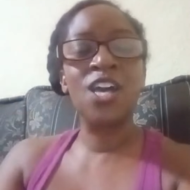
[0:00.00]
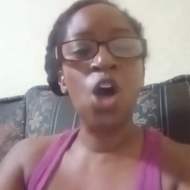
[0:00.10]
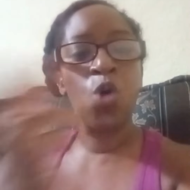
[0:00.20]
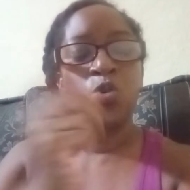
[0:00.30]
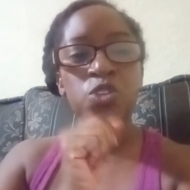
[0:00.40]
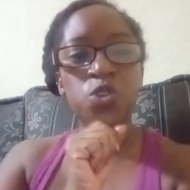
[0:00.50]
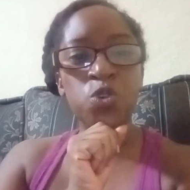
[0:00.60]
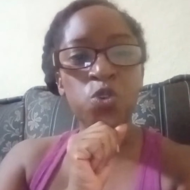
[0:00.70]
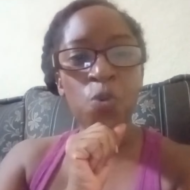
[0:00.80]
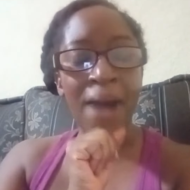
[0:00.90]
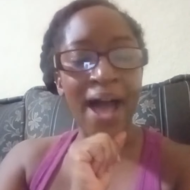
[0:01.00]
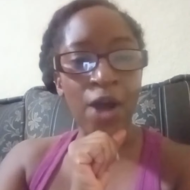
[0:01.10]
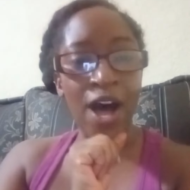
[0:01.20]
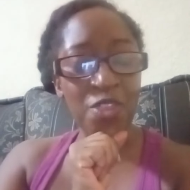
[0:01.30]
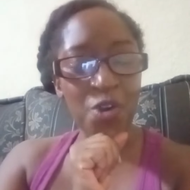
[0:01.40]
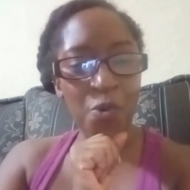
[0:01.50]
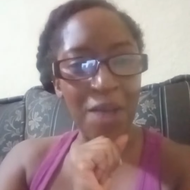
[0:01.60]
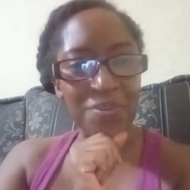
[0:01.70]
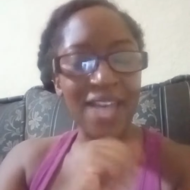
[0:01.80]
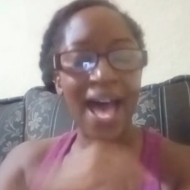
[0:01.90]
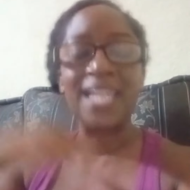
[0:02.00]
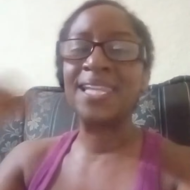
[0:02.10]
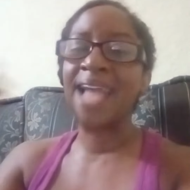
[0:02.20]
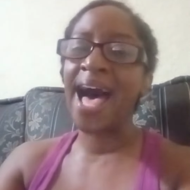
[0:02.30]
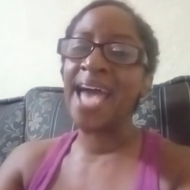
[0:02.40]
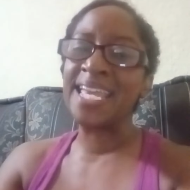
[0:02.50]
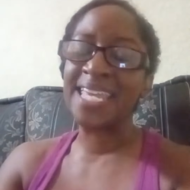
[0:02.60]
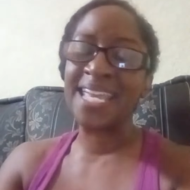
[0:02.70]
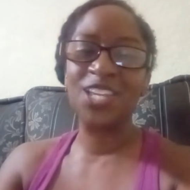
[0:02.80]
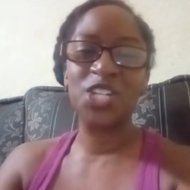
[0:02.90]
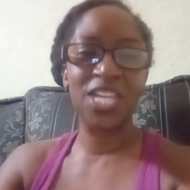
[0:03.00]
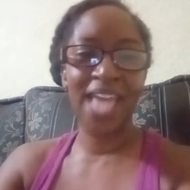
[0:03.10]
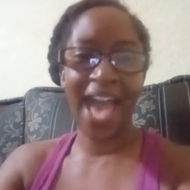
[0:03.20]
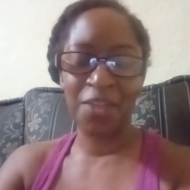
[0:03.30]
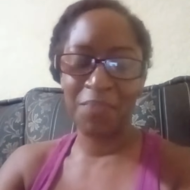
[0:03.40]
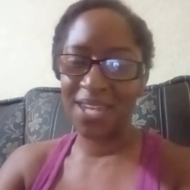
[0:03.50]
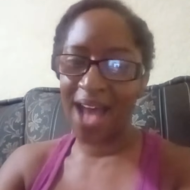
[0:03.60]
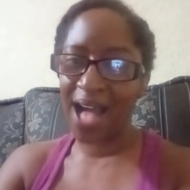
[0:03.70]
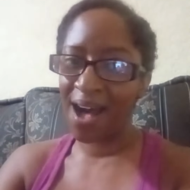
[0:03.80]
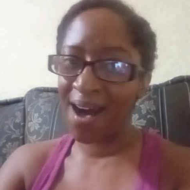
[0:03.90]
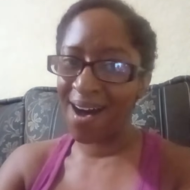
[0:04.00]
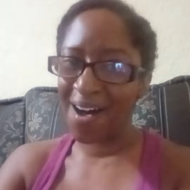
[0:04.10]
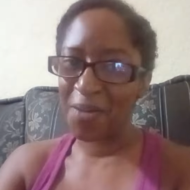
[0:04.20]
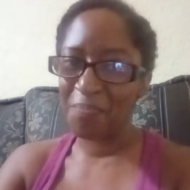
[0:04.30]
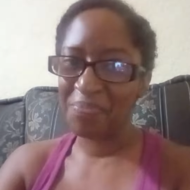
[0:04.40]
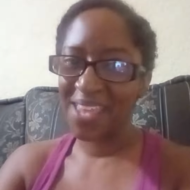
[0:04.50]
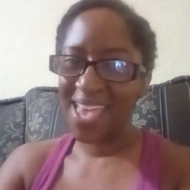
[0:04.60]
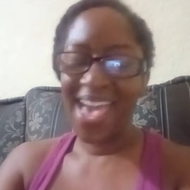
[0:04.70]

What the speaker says: go to my other website, lionenglishacademy.com.